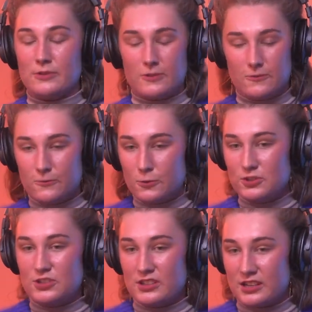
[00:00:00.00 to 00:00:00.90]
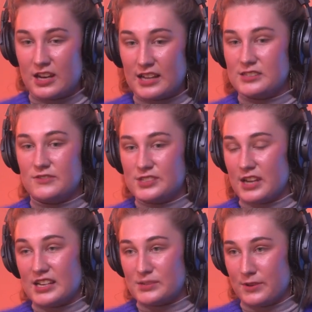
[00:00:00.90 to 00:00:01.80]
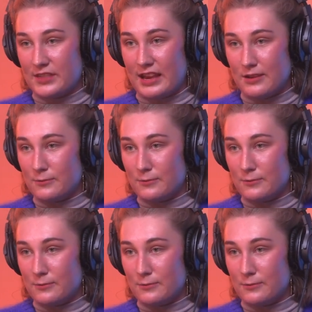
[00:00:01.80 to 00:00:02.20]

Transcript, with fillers: that are forged in the guts of stars when they